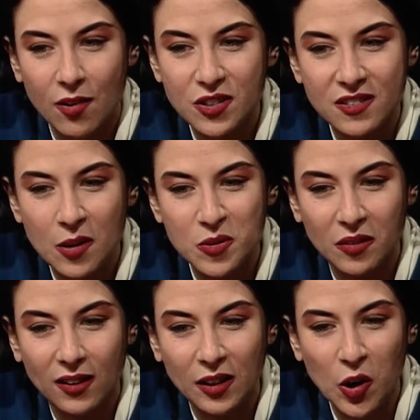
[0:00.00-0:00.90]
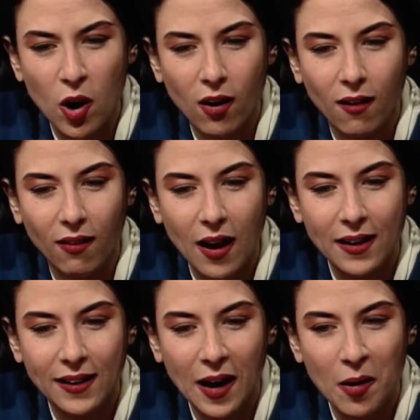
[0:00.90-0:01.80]
was a little girl,
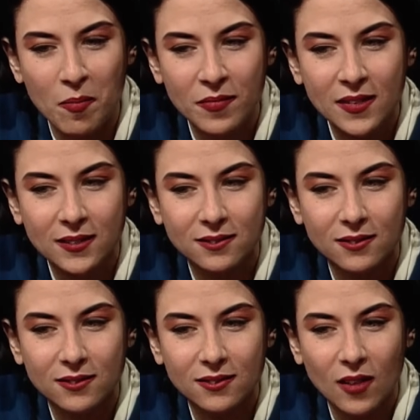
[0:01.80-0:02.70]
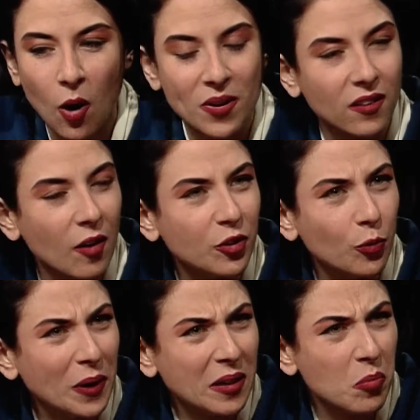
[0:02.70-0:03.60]
I always loved
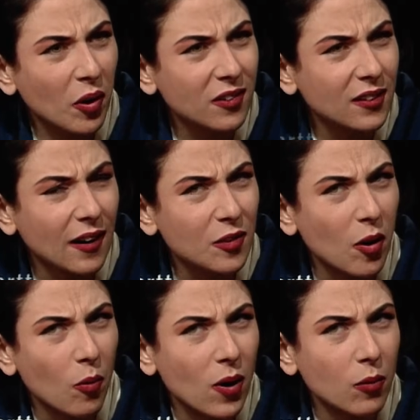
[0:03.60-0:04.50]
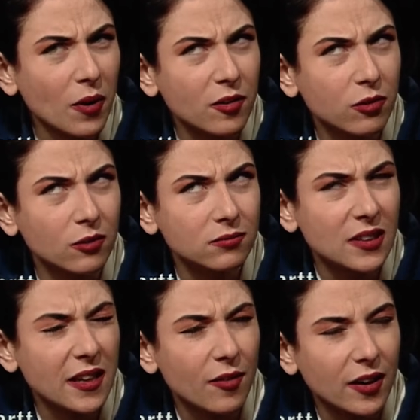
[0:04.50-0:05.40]
to read books, and I thought, what a wonderful
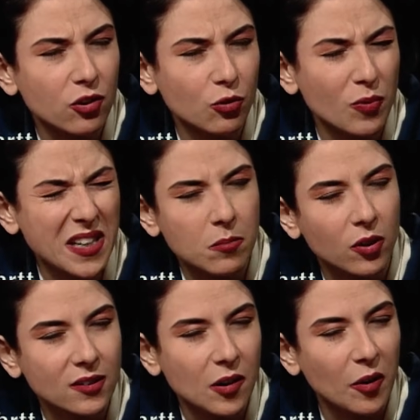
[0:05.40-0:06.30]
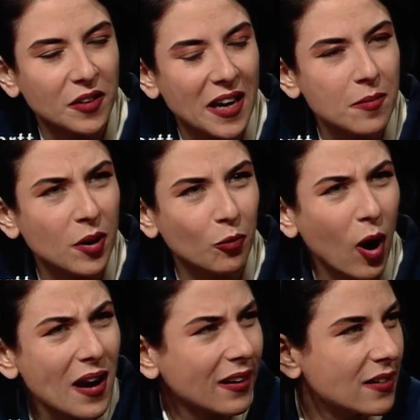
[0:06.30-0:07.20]
thing if I could just read books all day. But
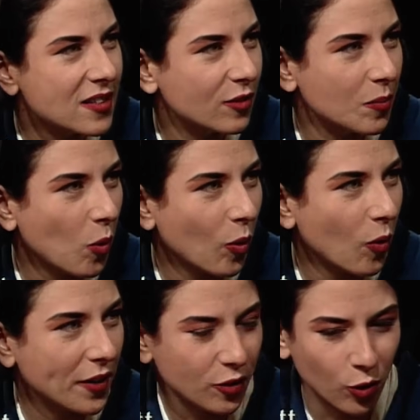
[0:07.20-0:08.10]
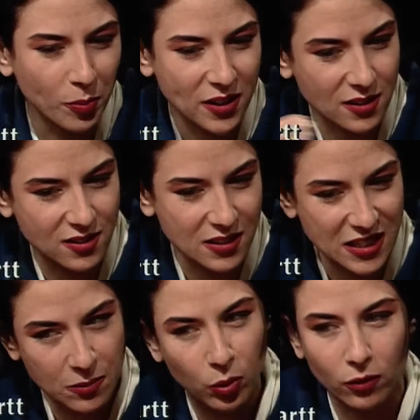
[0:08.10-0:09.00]
writing is even more wonderful because it's a
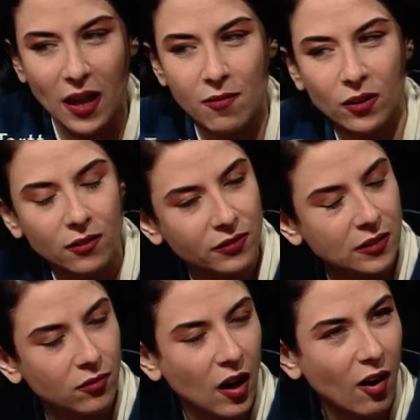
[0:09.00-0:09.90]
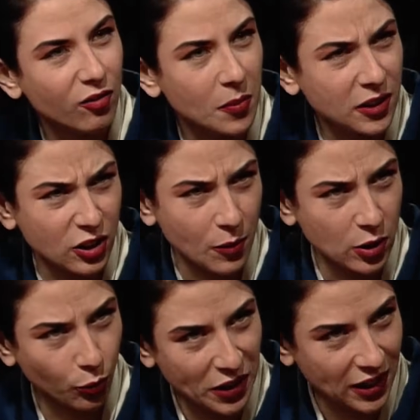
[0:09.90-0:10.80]
deeper level of involvement. You know,
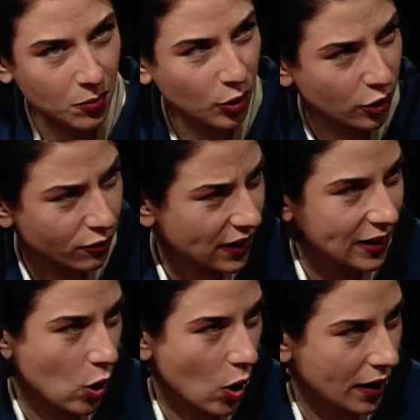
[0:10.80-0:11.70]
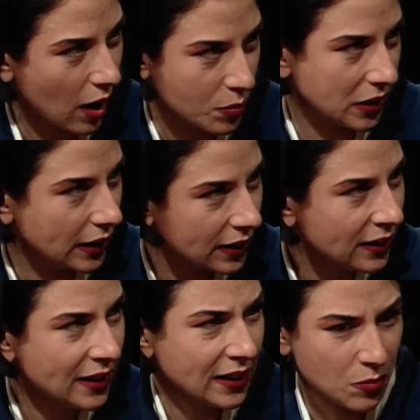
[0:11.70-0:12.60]
when you're reading a book, you're very caught up in it.
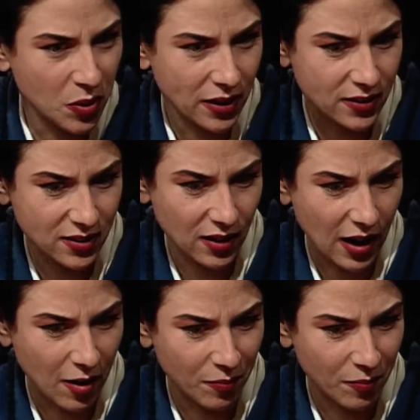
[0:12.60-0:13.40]
But